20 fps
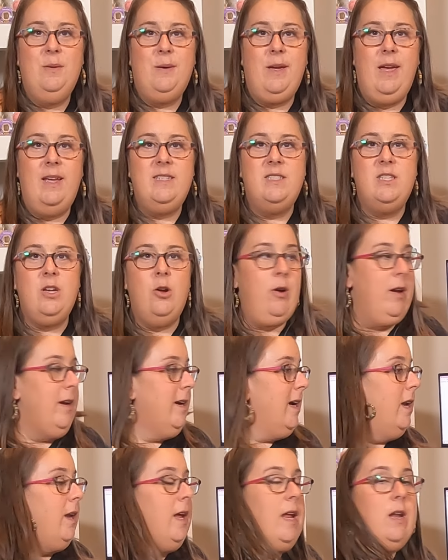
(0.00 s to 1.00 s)
Okay, sorry.
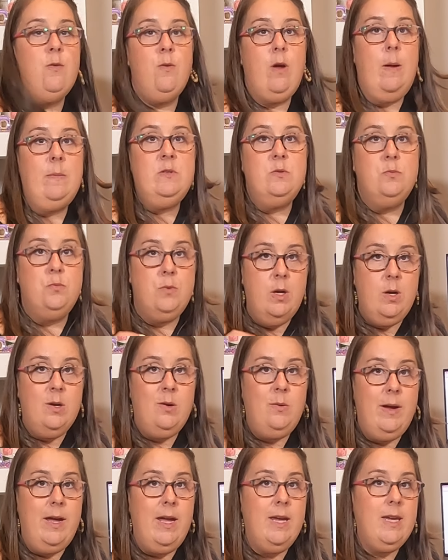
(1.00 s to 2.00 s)
I got to interrupt real
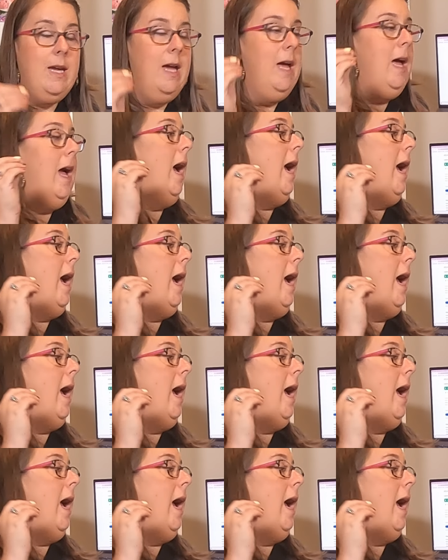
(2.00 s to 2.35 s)
quick.